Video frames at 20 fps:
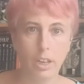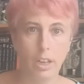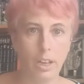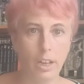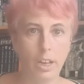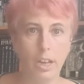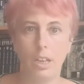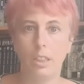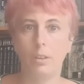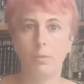
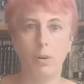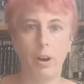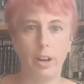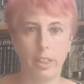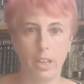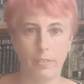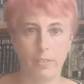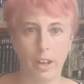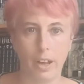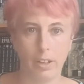in the way
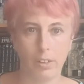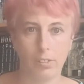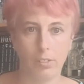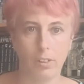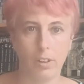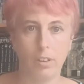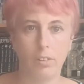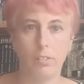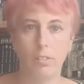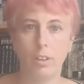they've
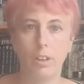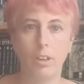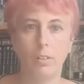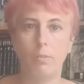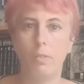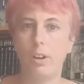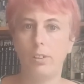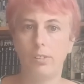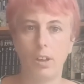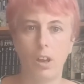acted,
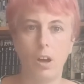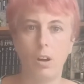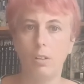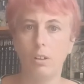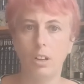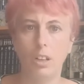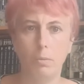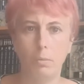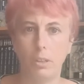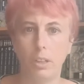where it's
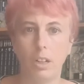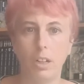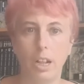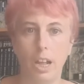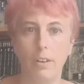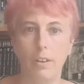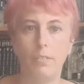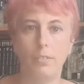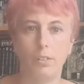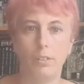only been the
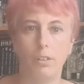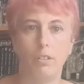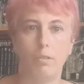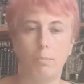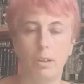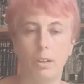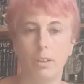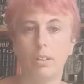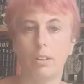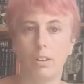left who've
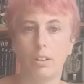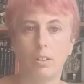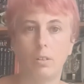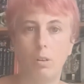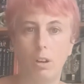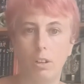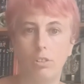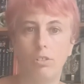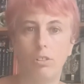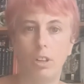been
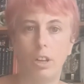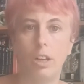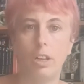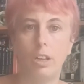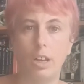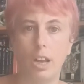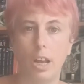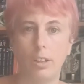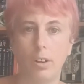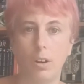questioning
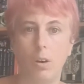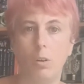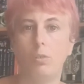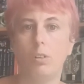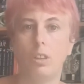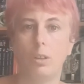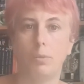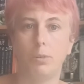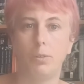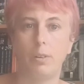and holding
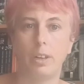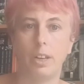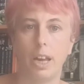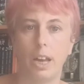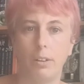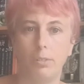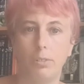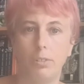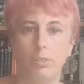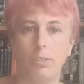them to
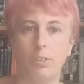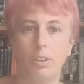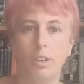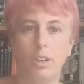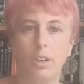account,